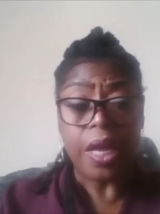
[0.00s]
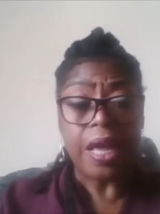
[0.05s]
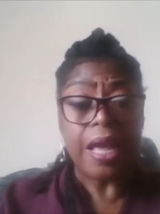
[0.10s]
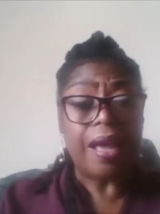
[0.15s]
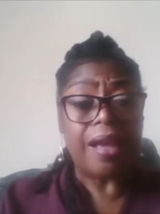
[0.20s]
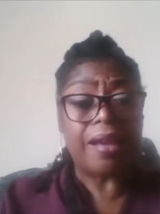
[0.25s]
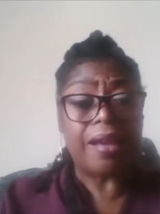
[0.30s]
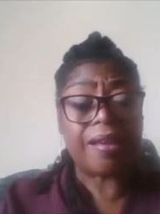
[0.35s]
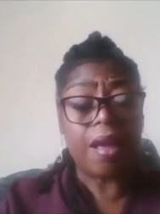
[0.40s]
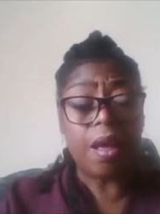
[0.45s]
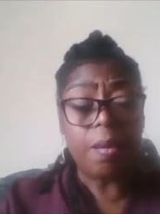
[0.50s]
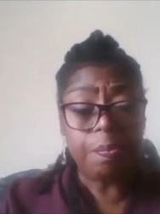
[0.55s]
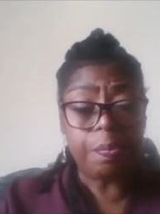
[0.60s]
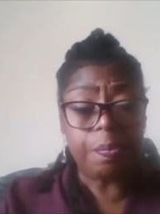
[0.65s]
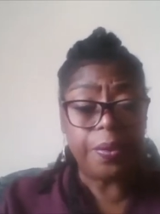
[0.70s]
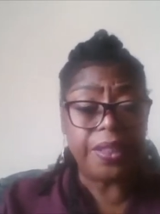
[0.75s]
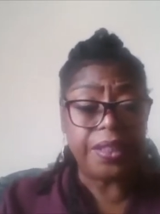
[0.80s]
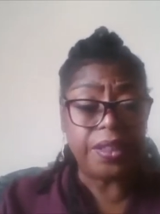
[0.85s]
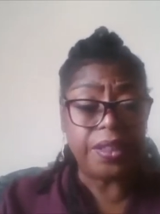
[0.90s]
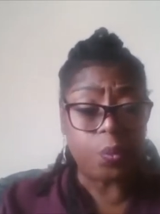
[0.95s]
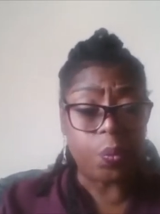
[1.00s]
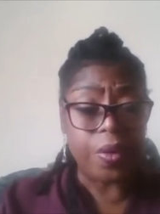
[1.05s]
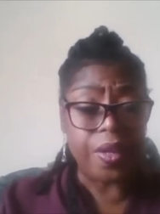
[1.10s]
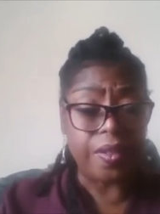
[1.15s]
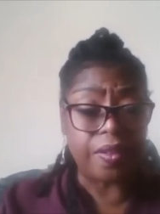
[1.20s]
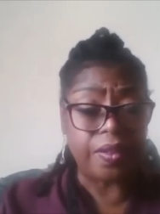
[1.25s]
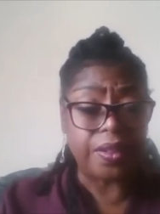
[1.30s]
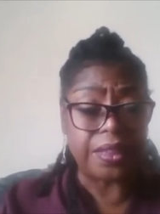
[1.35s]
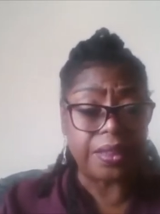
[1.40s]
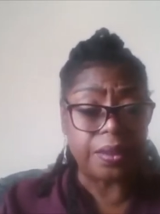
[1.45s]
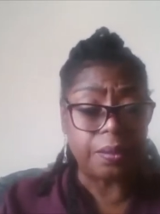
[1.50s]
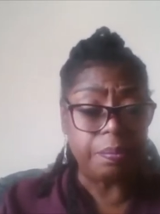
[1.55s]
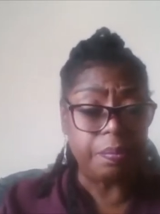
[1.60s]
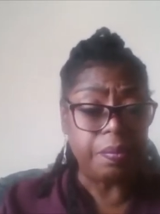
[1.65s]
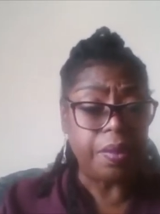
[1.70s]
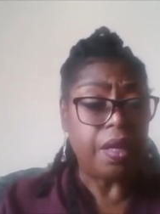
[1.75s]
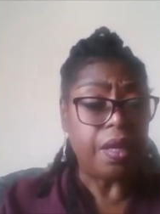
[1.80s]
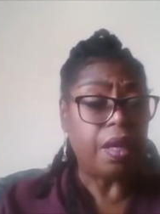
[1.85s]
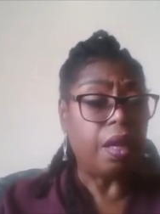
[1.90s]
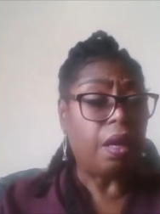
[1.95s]
accompanied with some
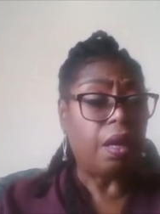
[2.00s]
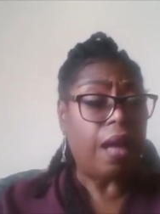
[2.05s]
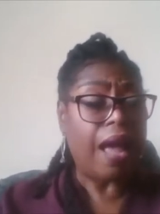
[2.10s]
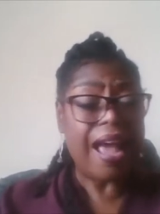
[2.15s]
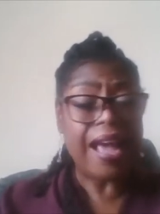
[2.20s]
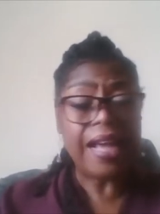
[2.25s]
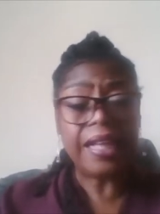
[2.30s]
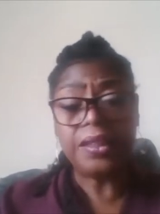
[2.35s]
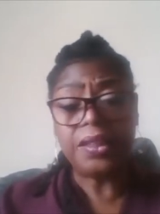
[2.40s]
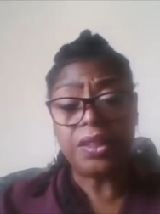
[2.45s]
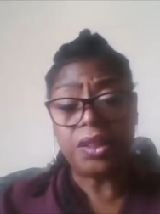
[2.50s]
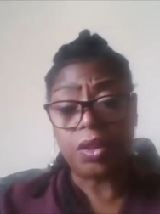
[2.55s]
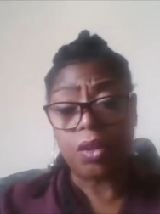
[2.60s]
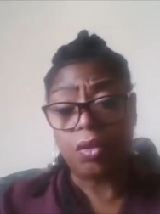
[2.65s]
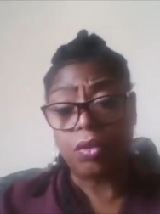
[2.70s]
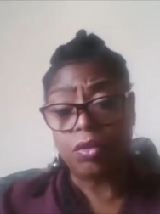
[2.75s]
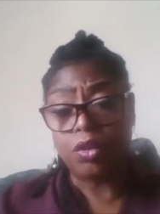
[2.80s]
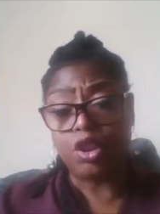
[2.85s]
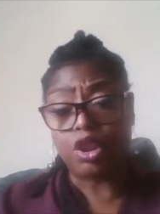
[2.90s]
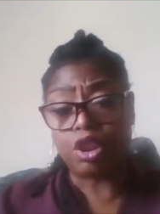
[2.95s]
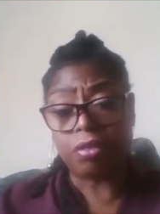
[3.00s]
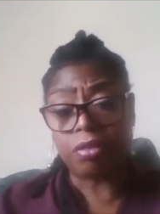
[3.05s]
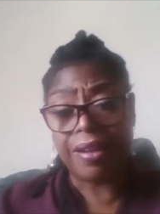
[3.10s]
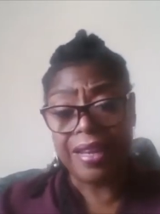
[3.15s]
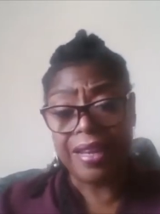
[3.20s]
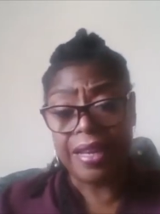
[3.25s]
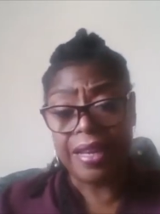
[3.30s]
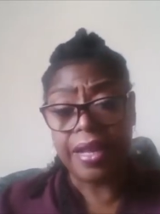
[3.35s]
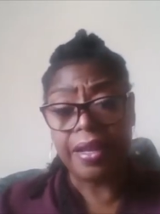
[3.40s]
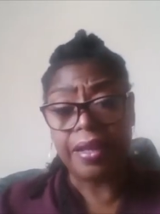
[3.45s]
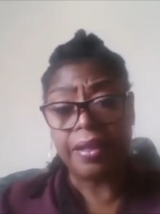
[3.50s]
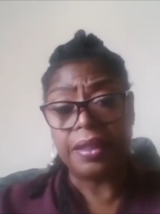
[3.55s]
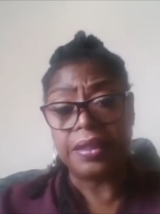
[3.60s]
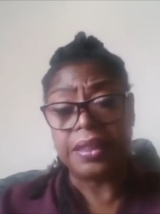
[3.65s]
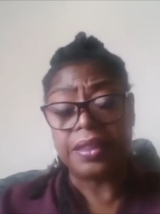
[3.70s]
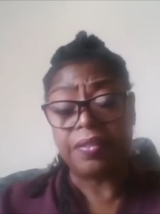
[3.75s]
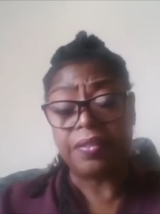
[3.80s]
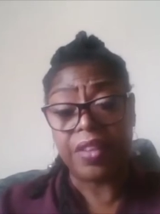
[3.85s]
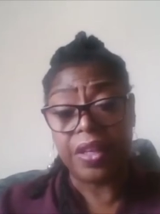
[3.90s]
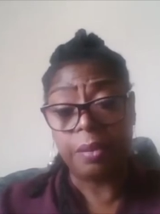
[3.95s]
hands-on training,
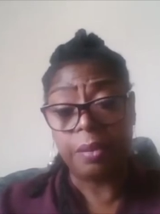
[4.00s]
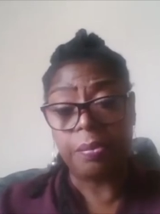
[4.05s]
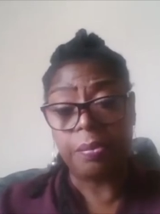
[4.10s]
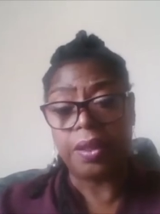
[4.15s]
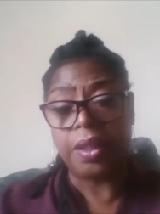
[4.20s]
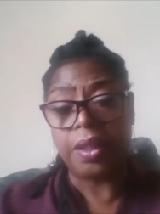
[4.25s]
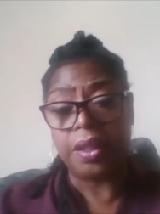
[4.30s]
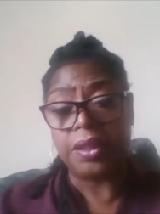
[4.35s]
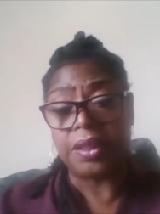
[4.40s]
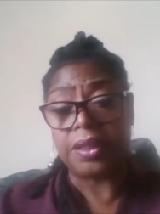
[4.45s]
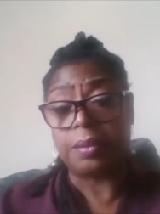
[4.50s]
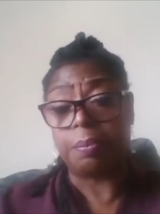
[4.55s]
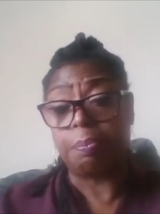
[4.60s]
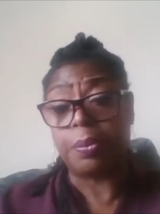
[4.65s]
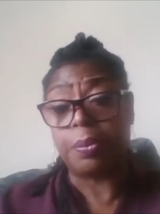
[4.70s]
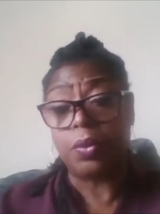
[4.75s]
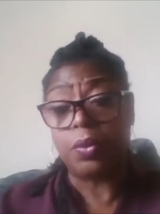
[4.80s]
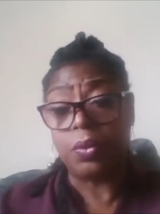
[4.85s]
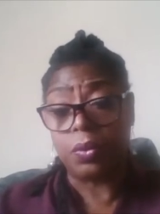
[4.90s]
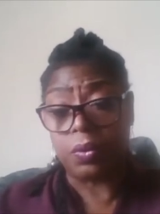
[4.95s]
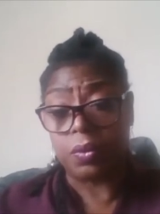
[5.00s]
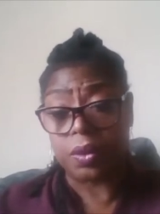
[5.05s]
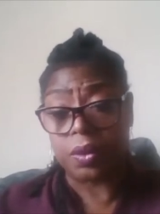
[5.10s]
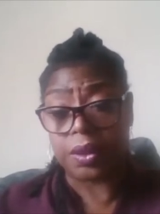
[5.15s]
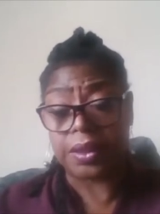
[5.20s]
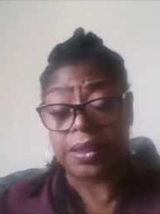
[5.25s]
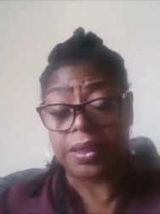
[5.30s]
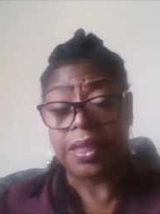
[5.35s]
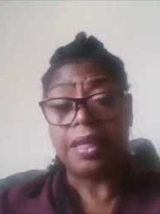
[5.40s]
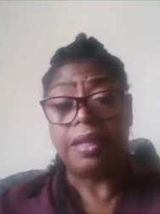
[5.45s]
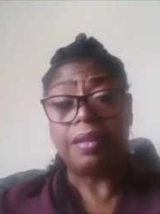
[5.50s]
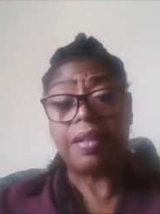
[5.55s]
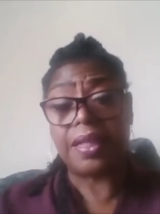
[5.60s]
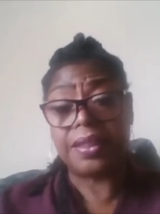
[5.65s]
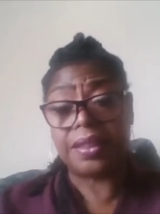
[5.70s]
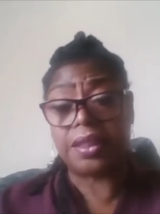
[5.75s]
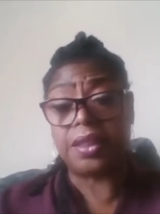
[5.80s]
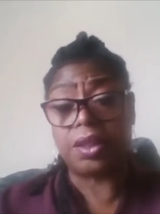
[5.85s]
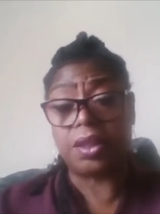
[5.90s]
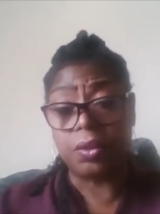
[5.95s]
development, and support. That's
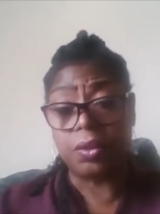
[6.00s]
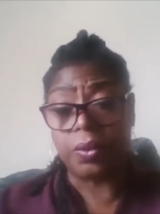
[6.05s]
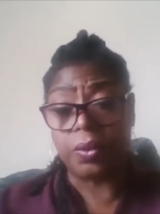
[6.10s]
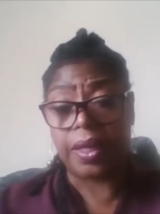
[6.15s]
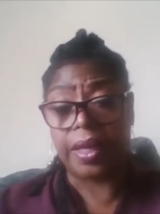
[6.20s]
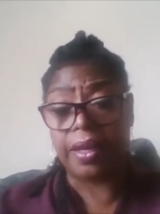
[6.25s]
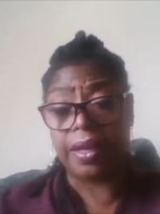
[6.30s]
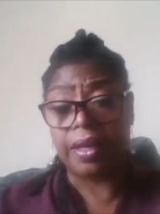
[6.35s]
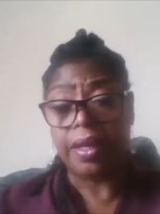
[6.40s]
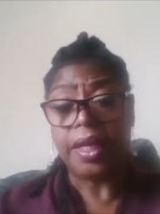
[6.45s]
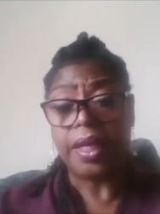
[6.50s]
the toolkit